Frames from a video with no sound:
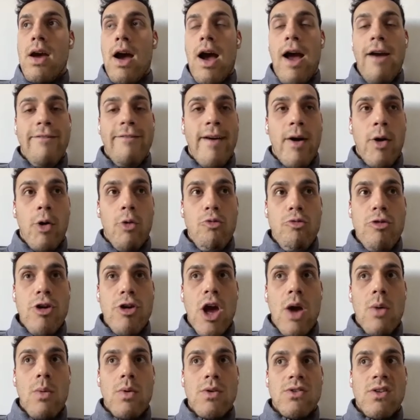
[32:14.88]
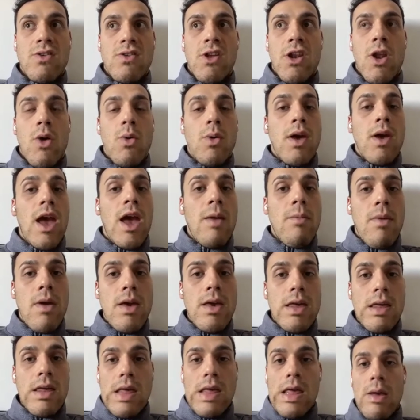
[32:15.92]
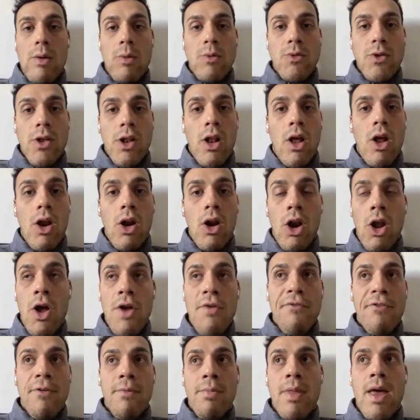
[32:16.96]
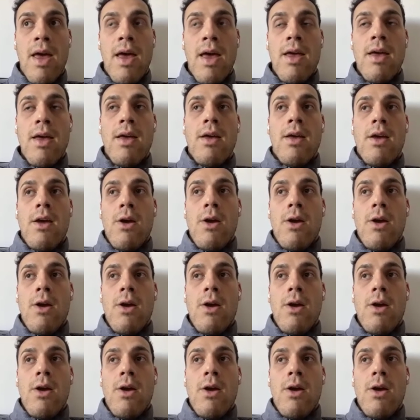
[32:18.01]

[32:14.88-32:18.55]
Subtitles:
I found Rio was just an okay meet. It was a lot learnt from there.